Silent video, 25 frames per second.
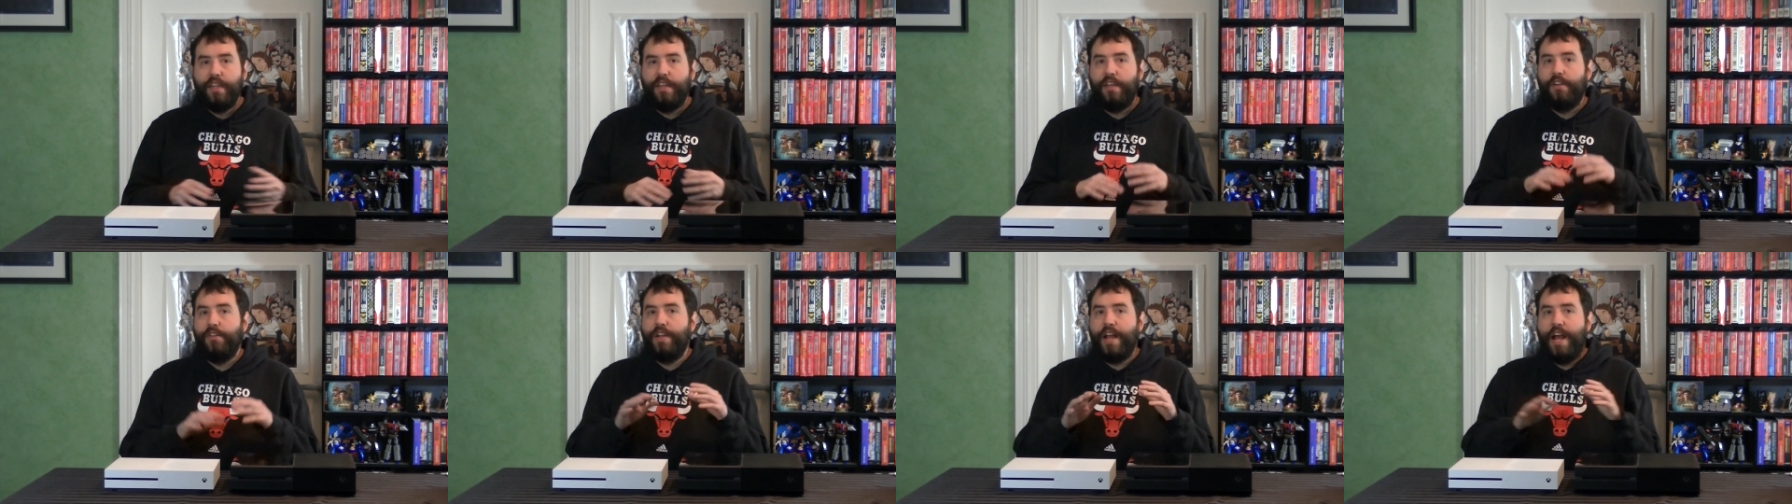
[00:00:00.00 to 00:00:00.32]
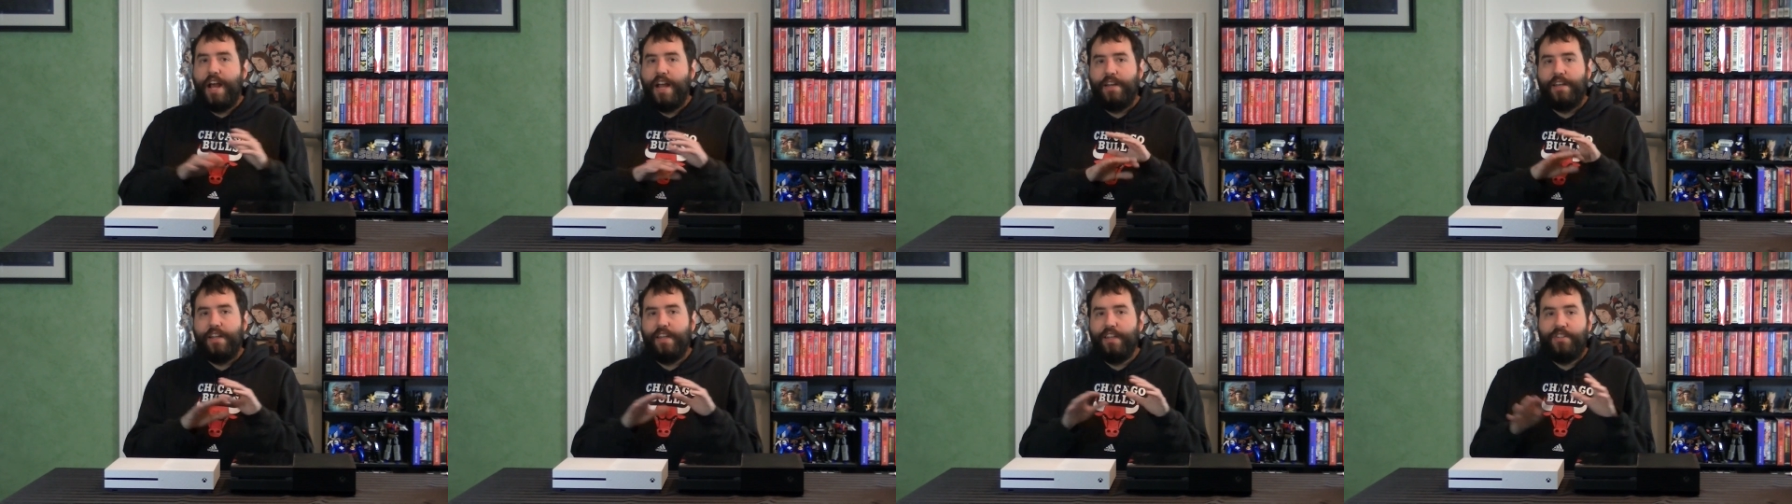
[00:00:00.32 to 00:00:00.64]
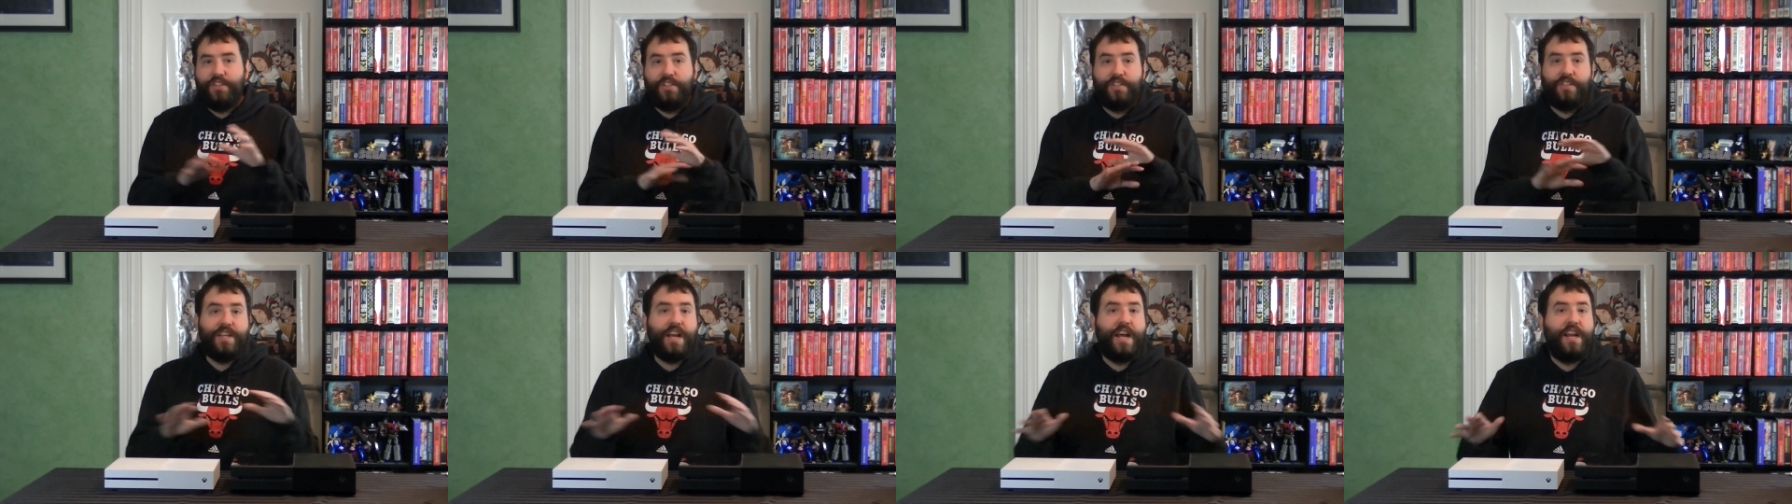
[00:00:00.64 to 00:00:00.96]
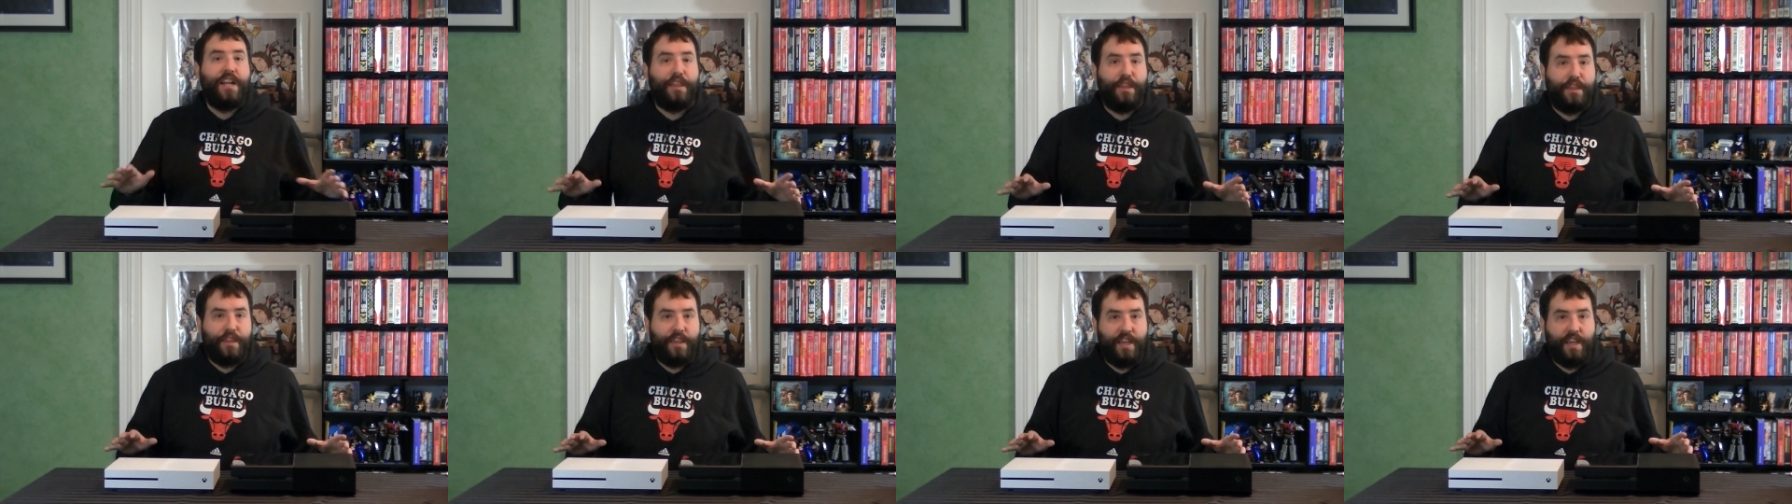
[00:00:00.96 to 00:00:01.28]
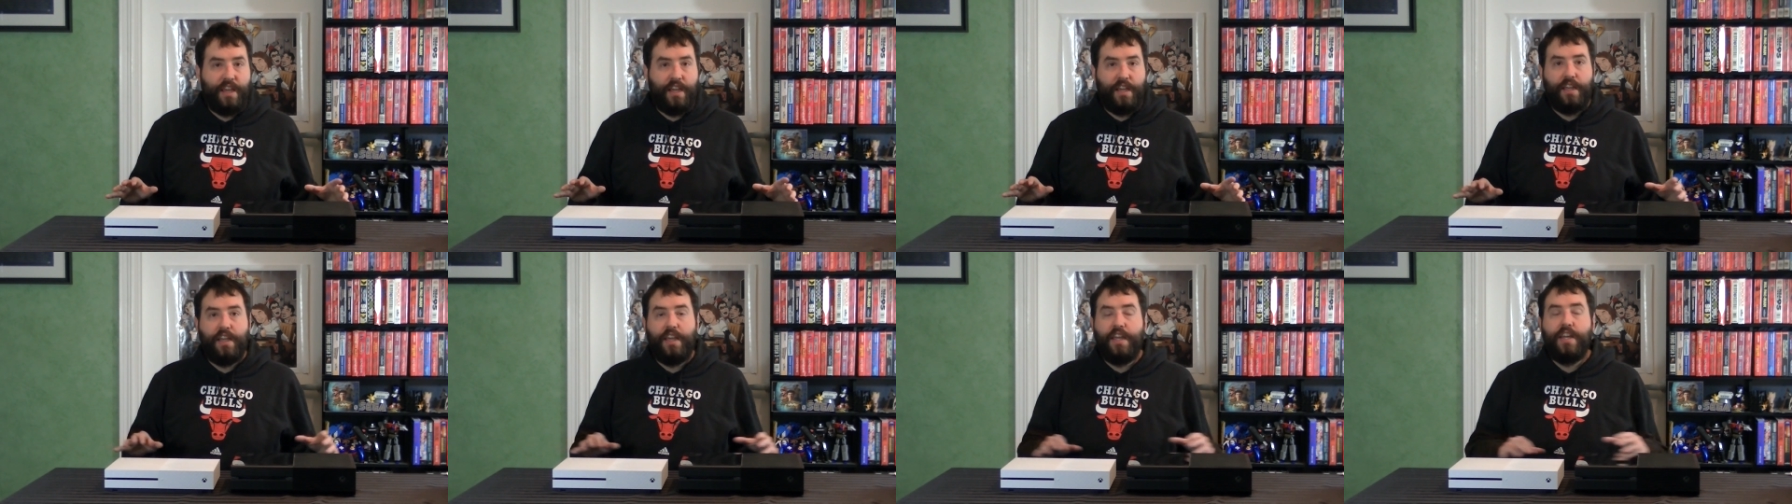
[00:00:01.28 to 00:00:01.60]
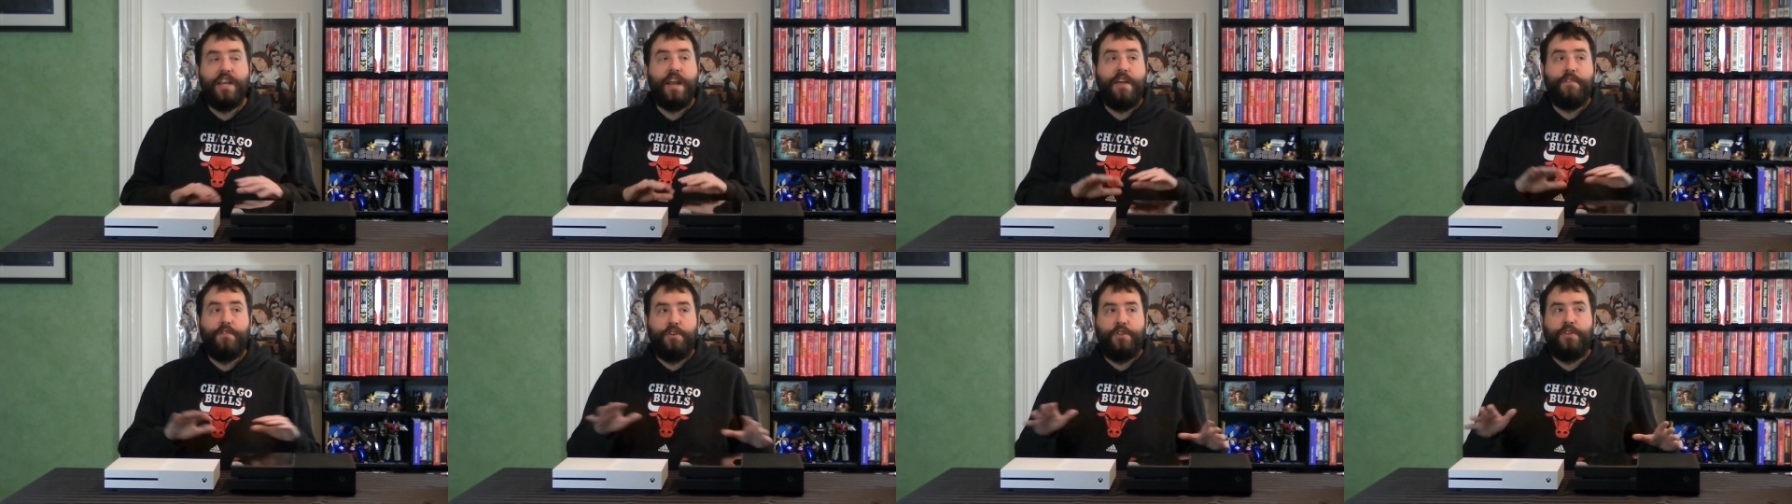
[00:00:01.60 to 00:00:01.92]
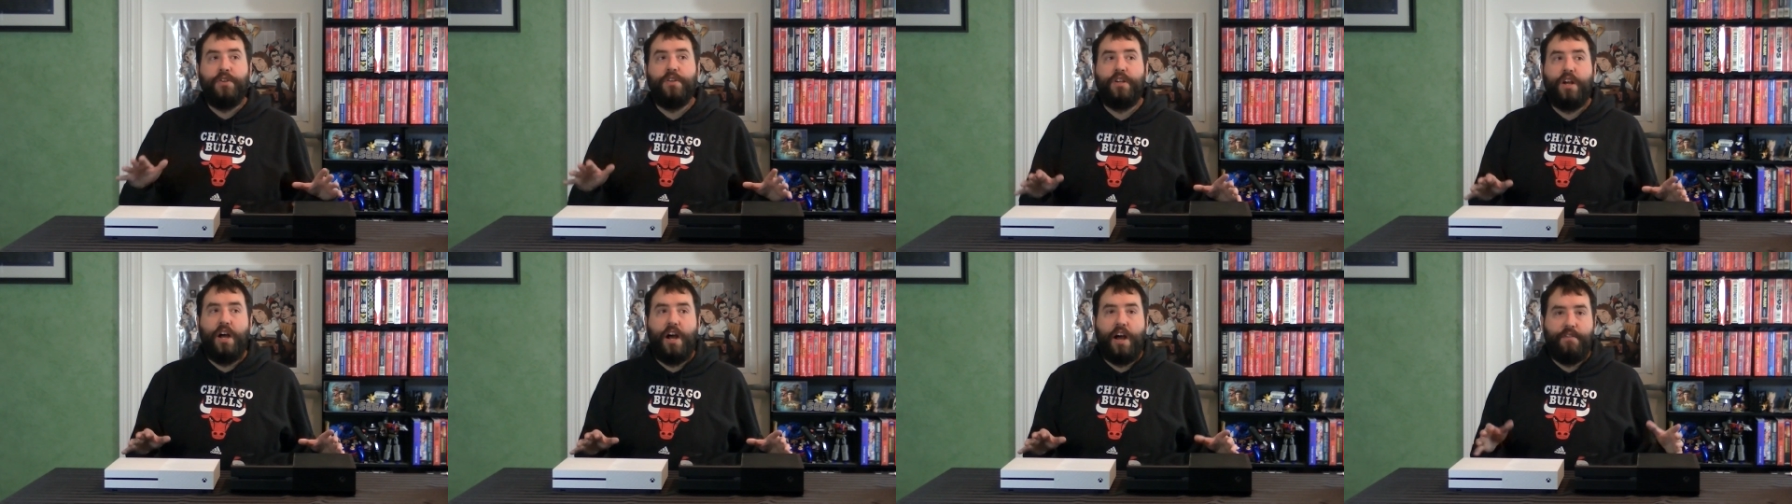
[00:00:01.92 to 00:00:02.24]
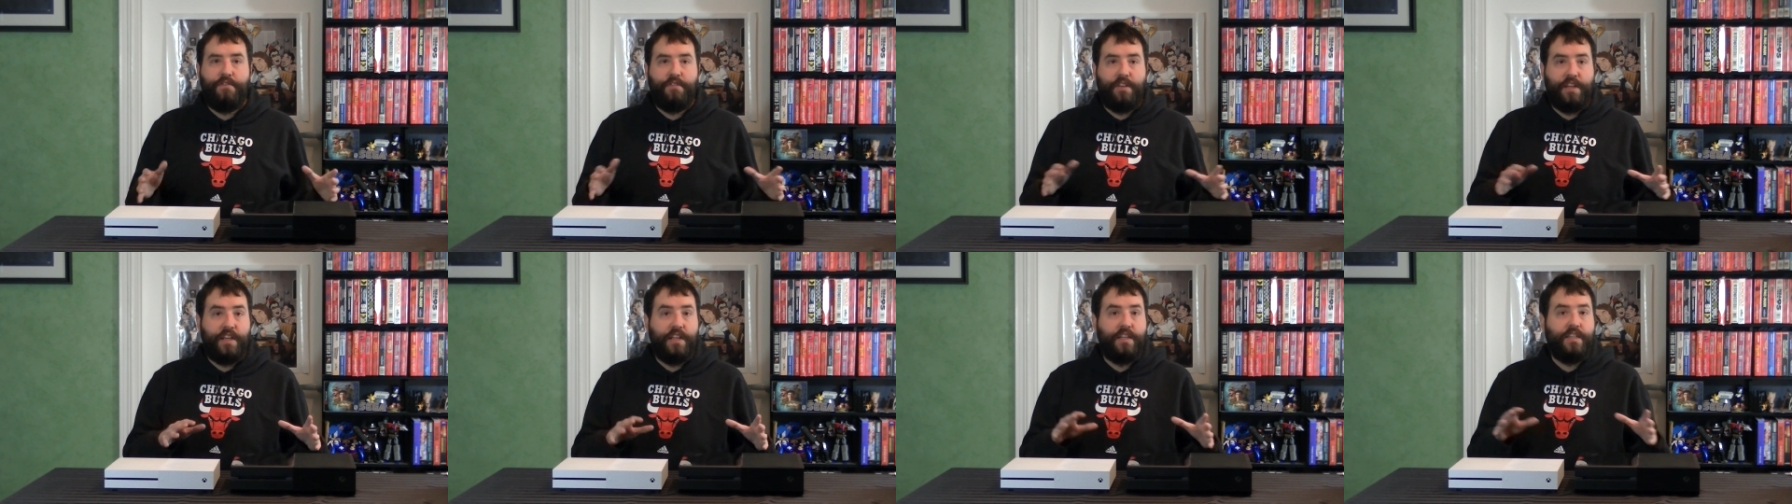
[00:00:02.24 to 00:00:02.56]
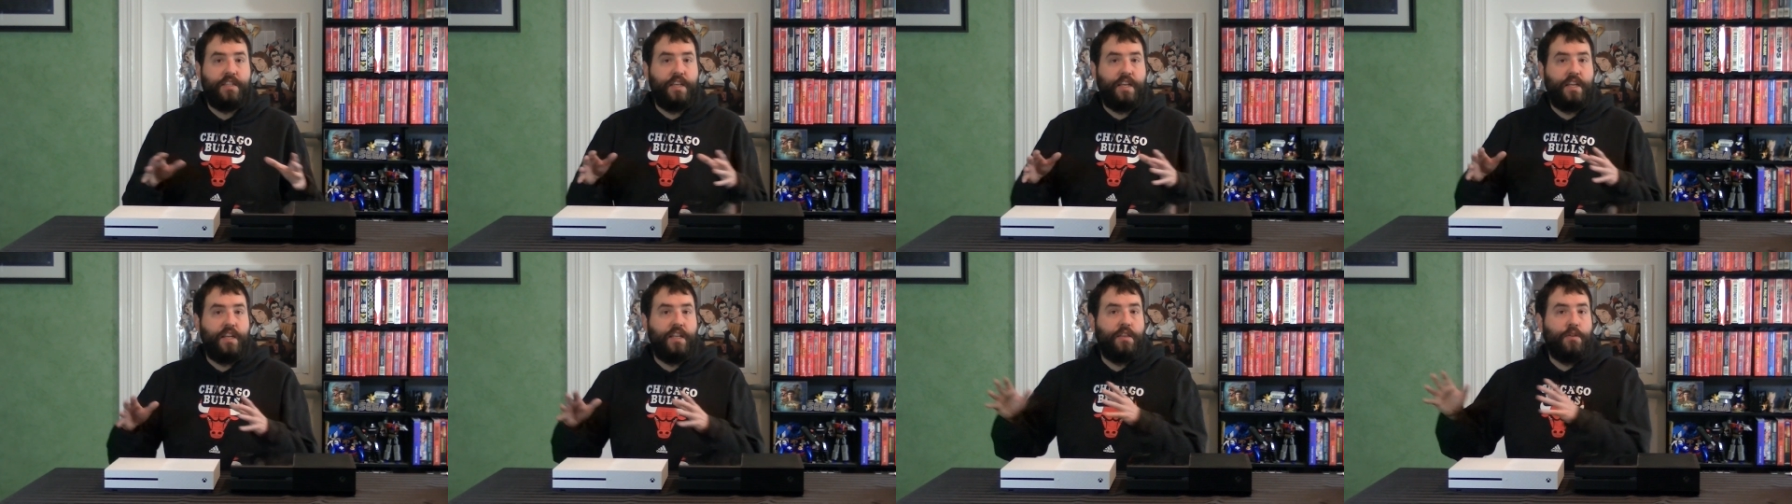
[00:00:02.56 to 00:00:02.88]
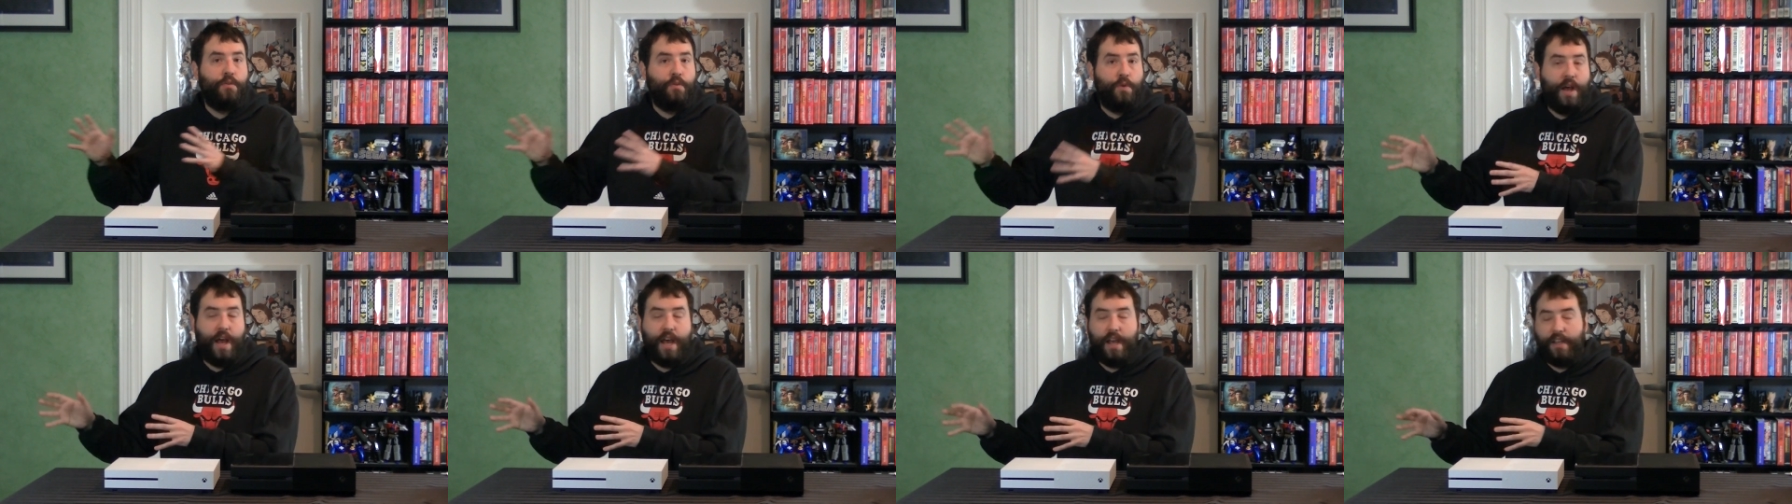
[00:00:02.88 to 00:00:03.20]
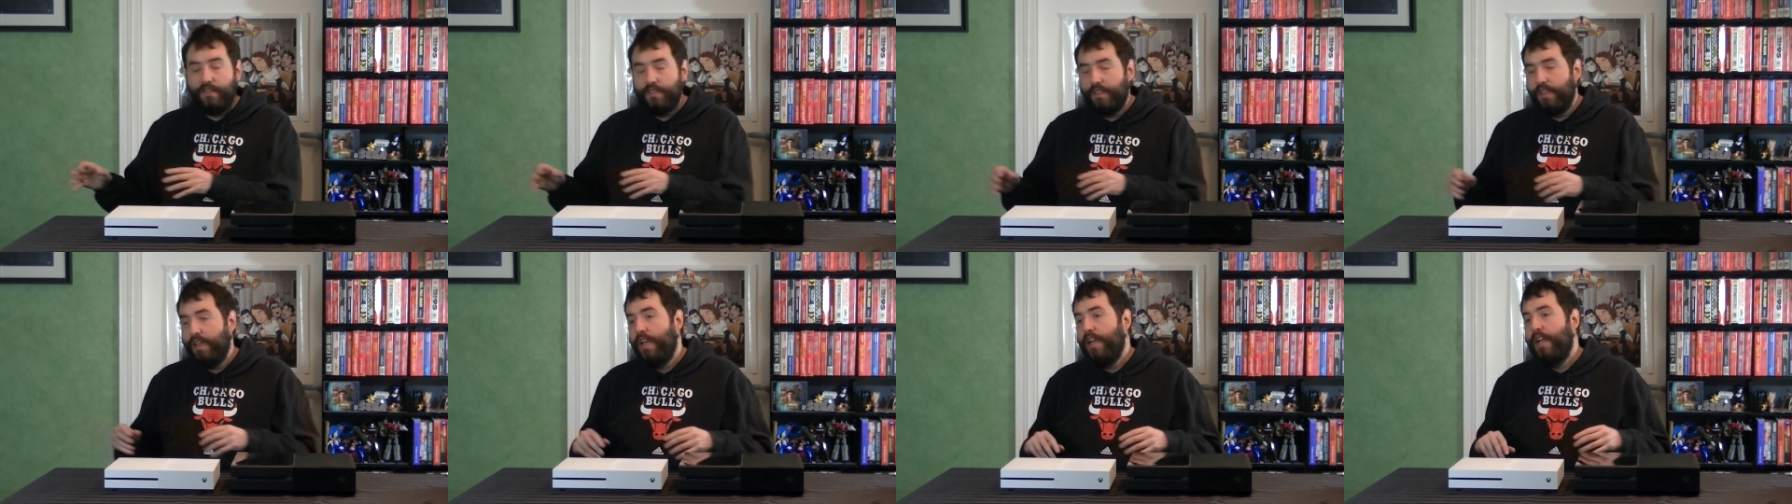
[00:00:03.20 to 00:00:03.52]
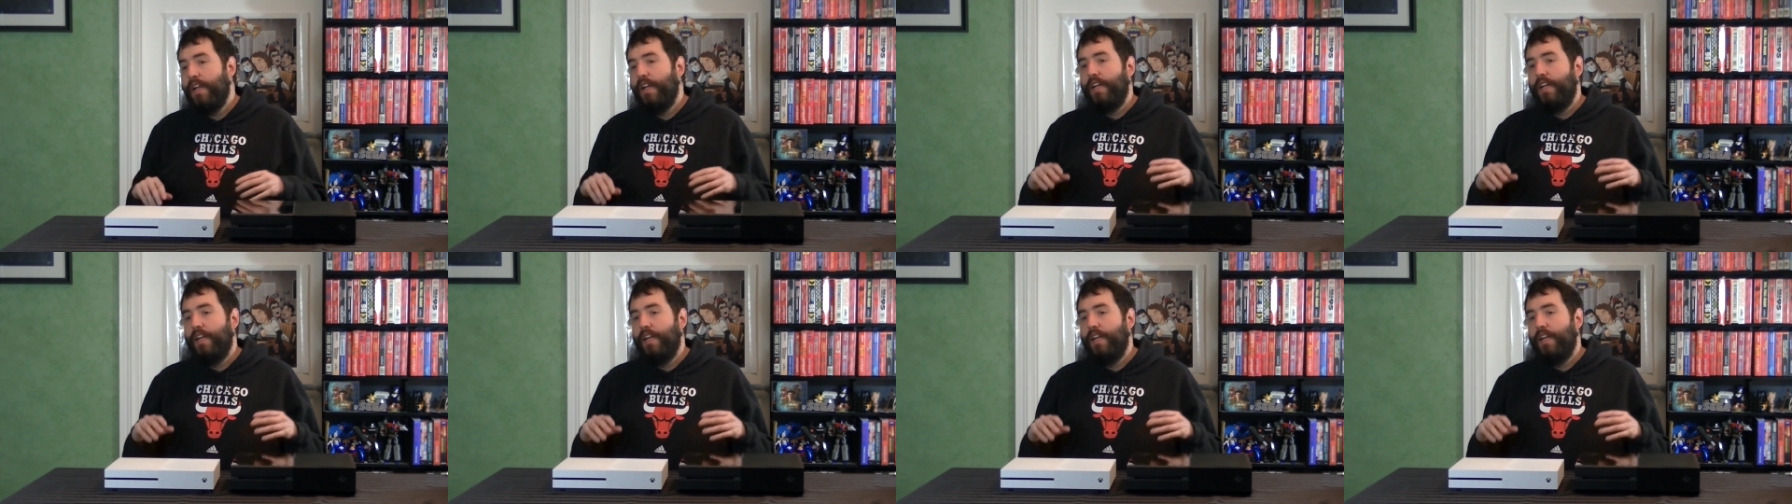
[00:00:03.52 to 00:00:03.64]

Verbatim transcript: They're not, it's just not a thing. It never took off like it did in the West.